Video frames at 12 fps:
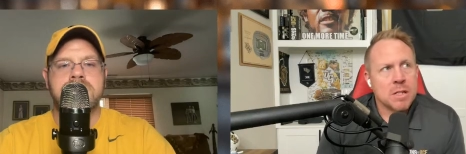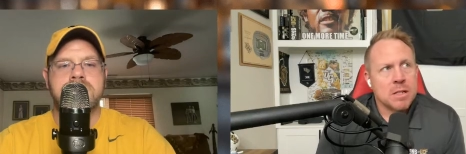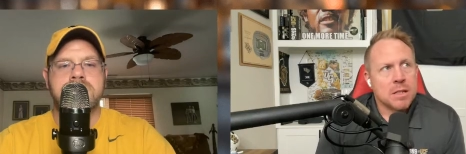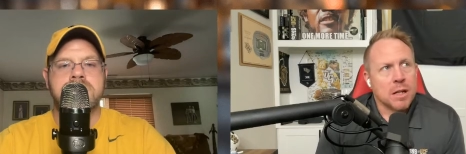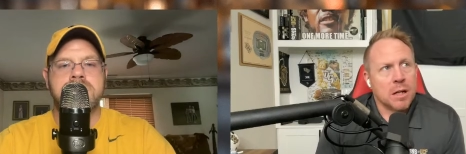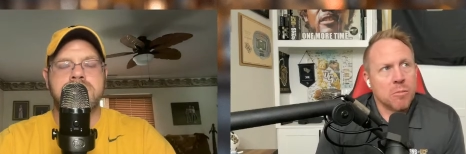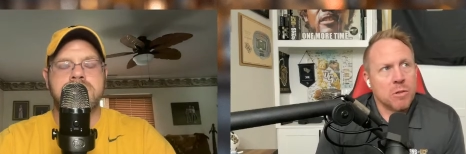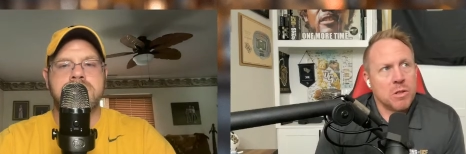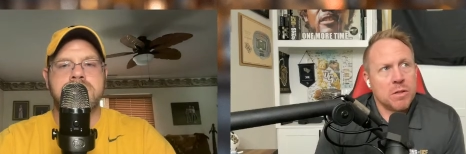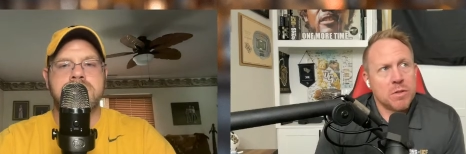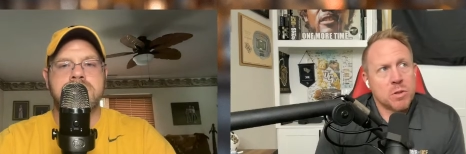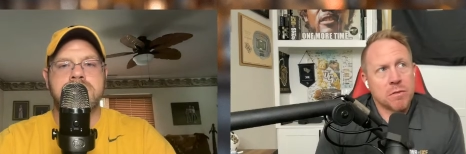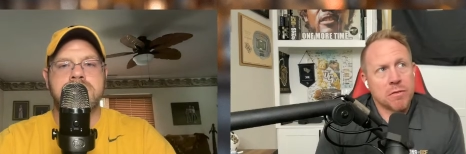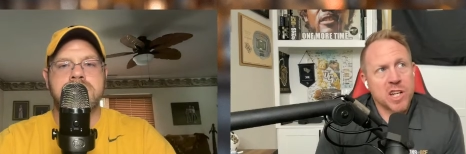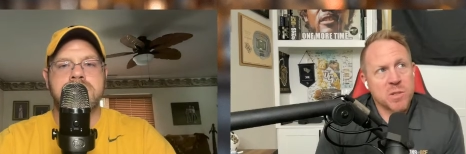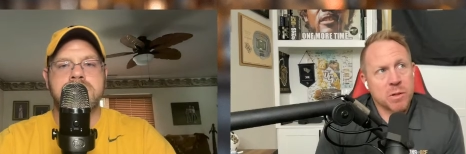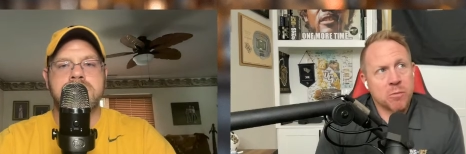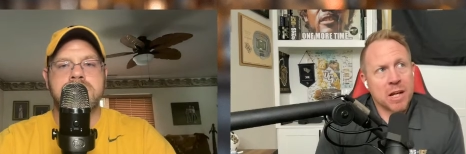Speaker 1: Um, we do have a true
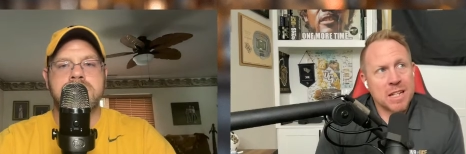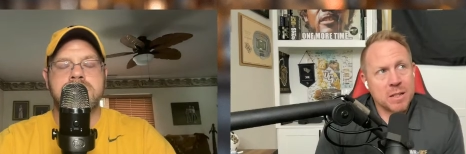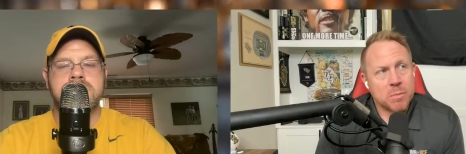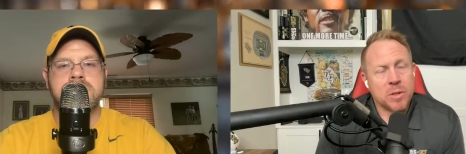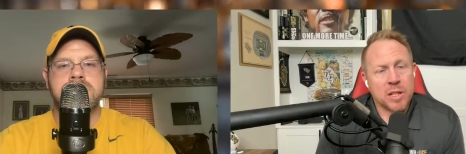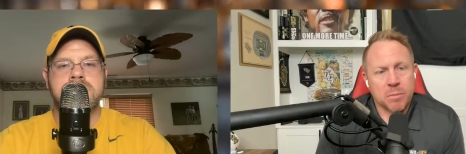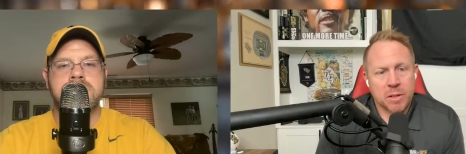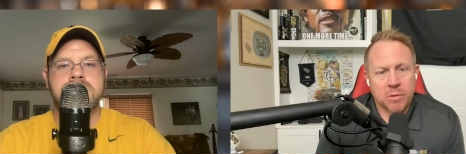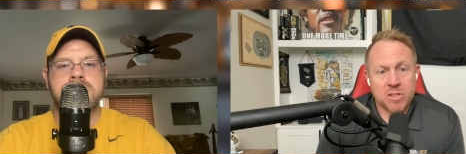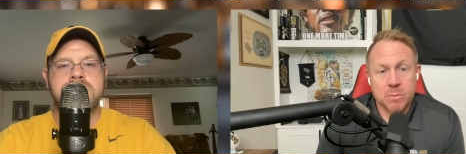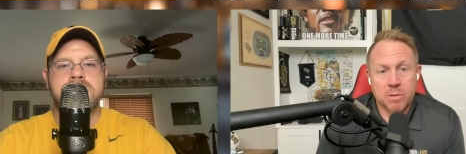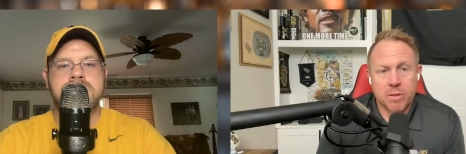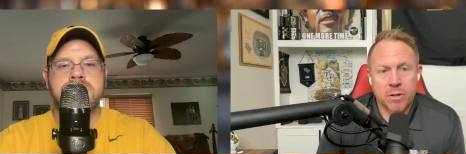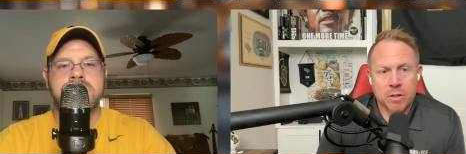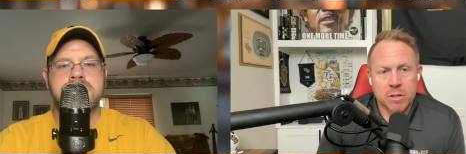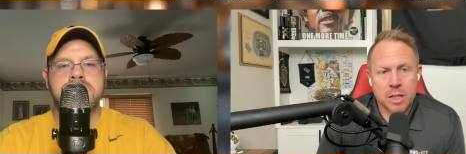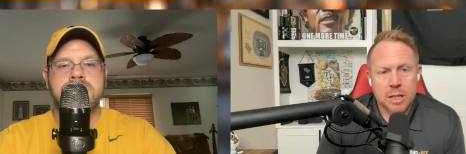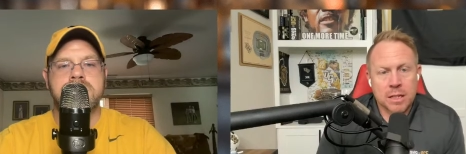freshman, Randy Pittman, where's number
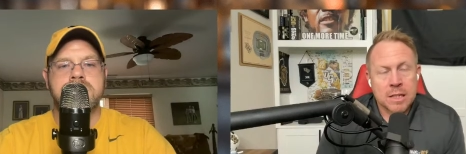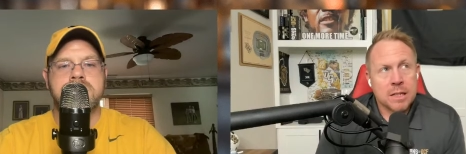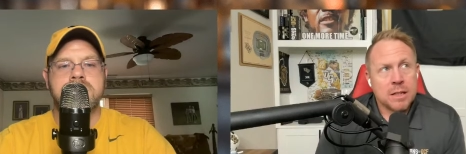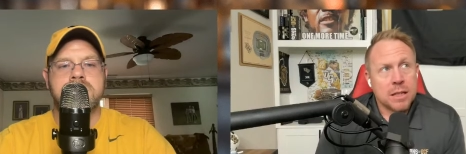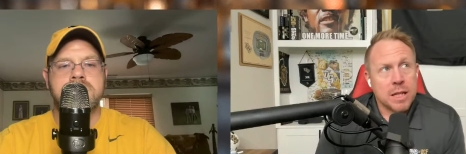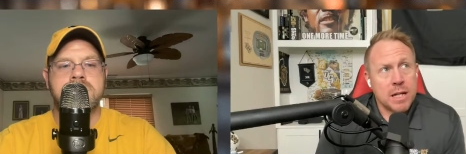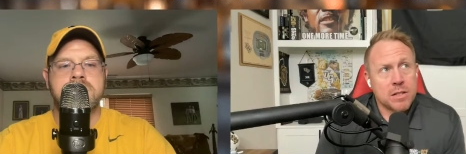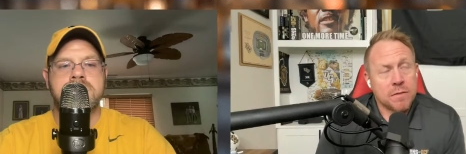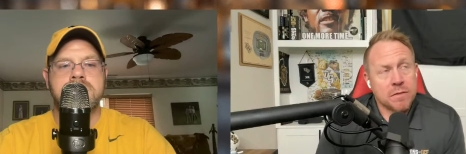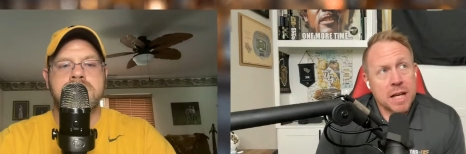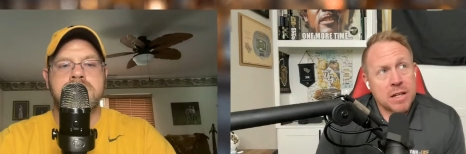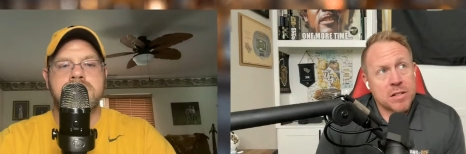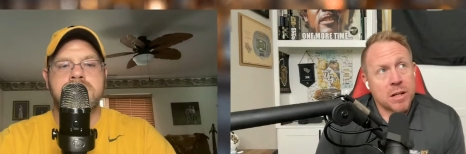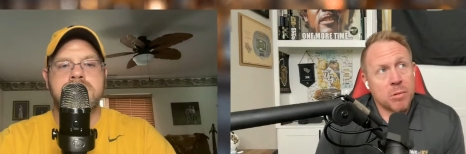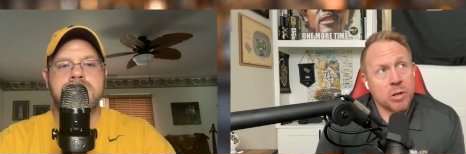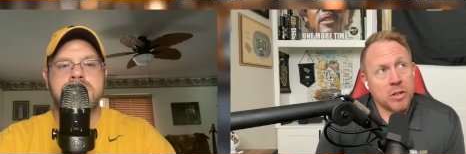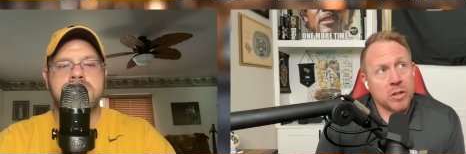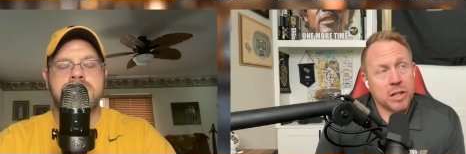thirteen. He actually flashed out
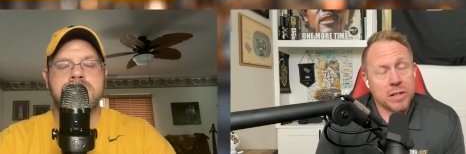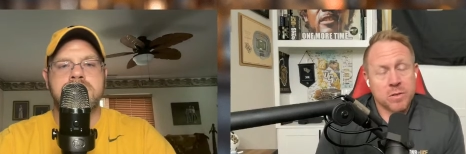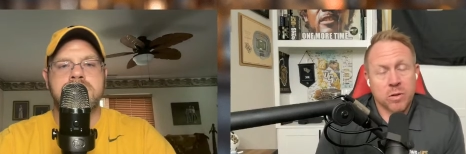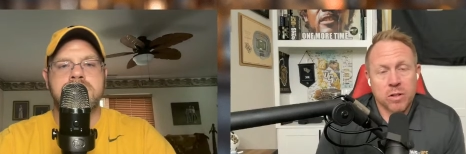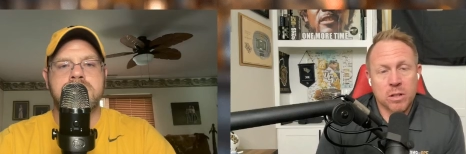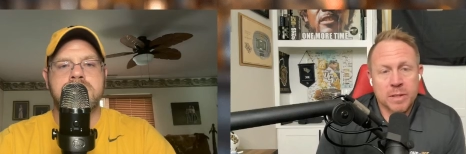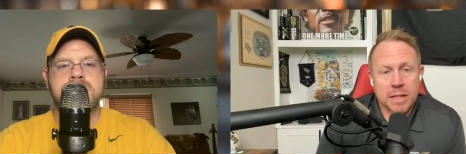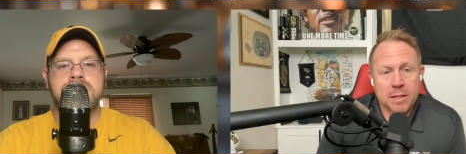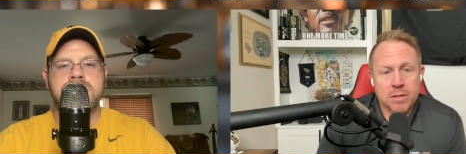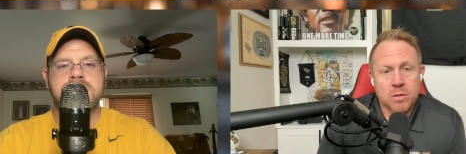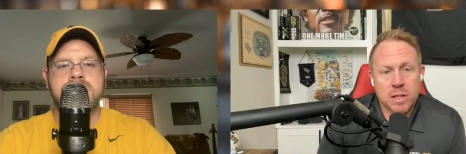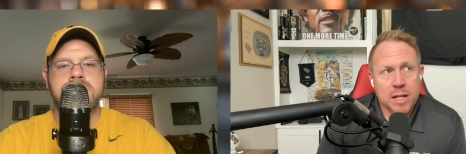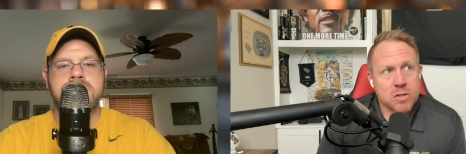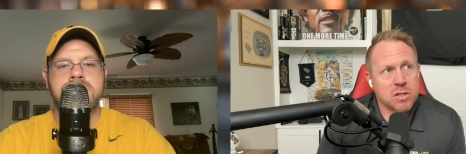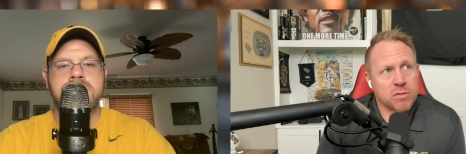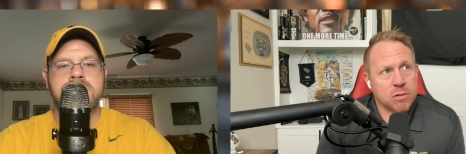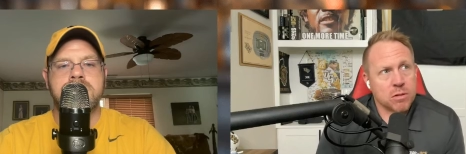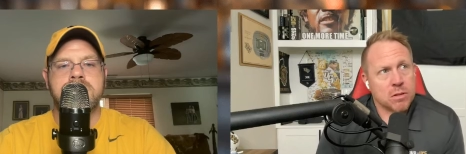pretty good against Oklahoma. He had two catches
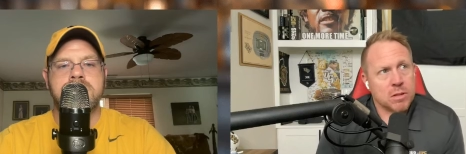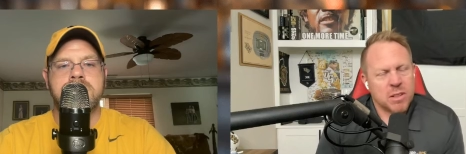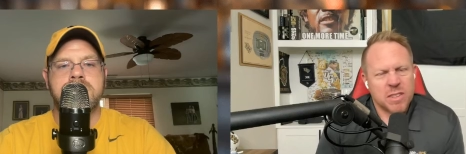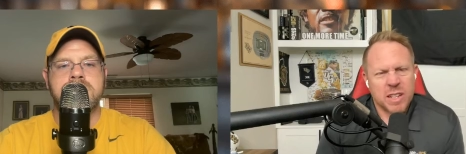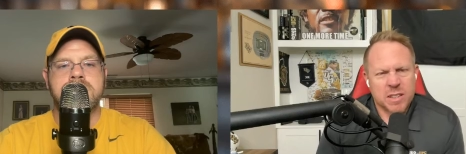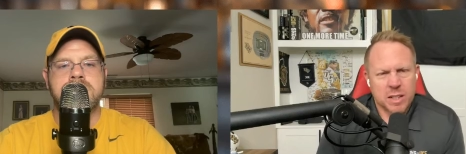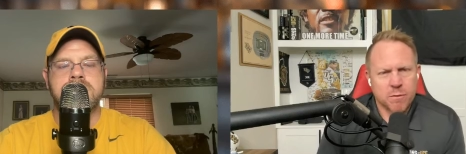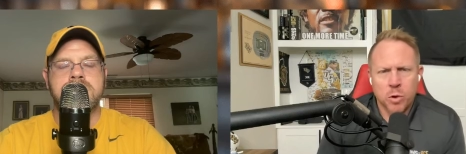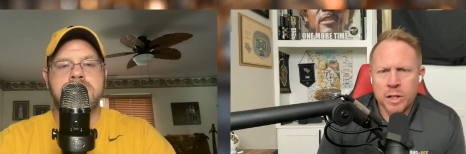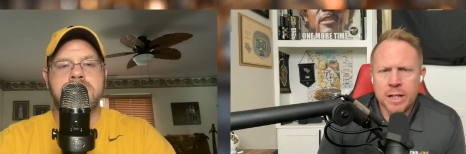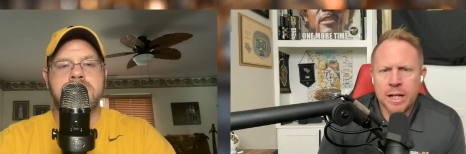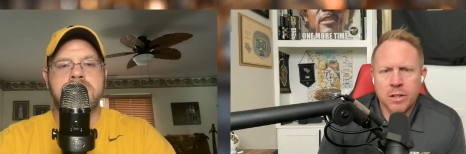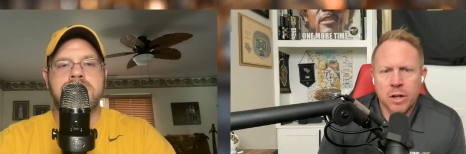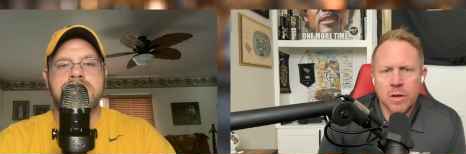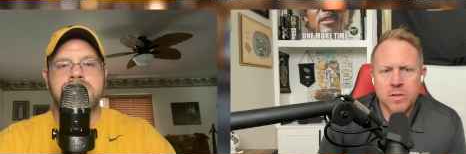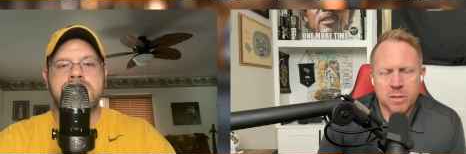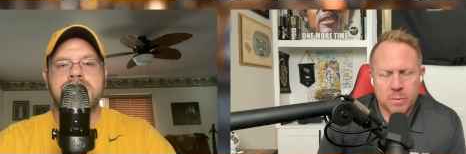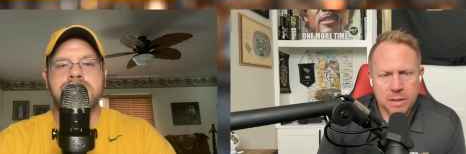for, I think, like forty-nine yards or
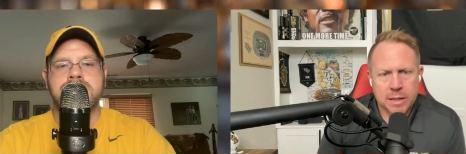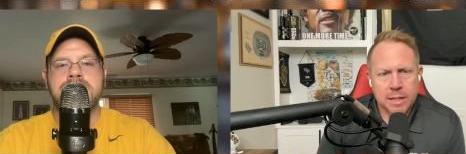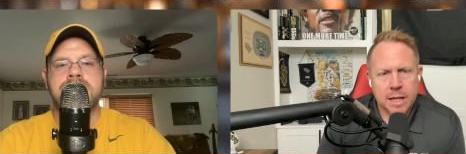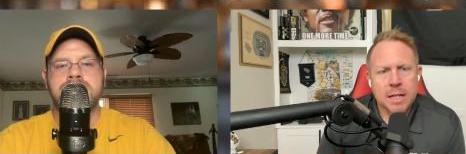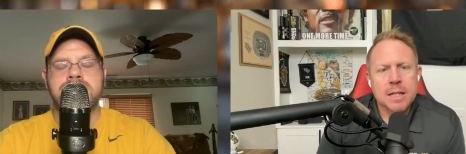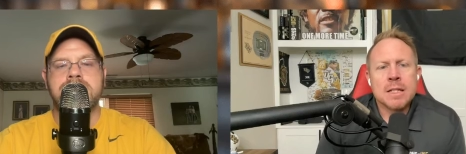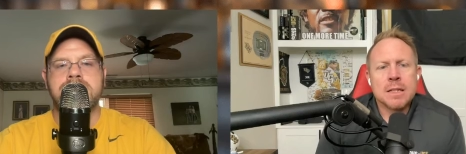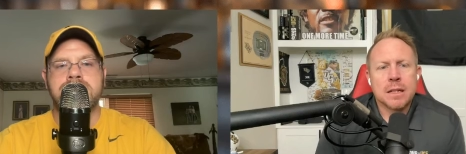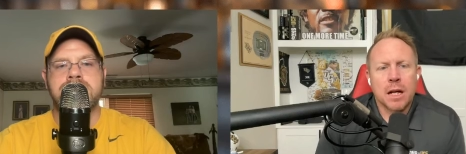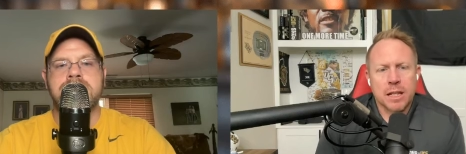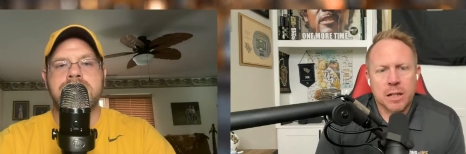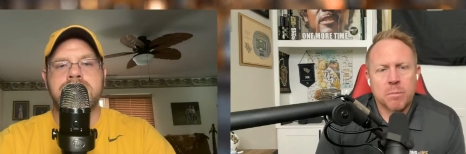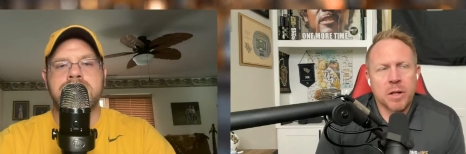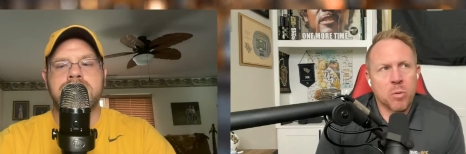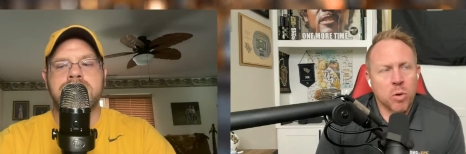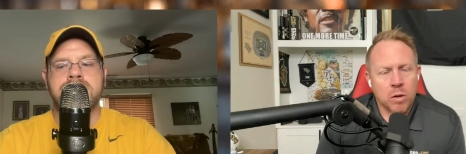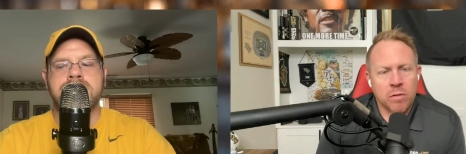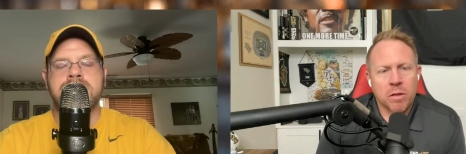something like that. Uh, he had a big
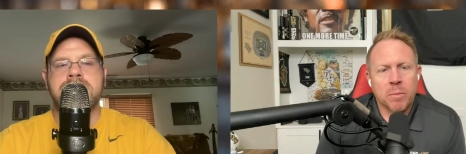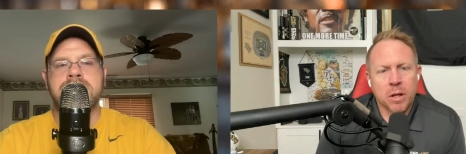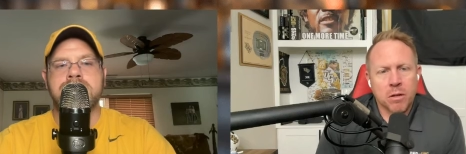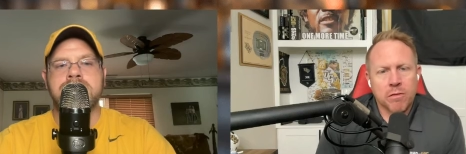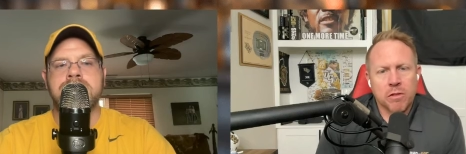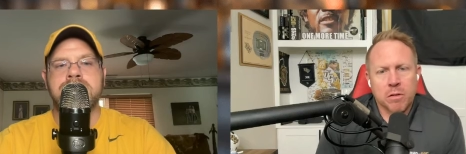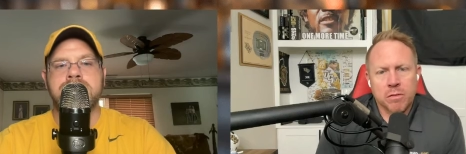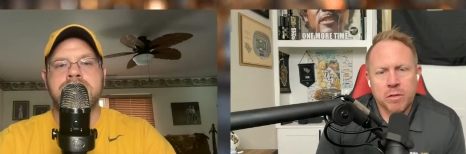one over the middle for, for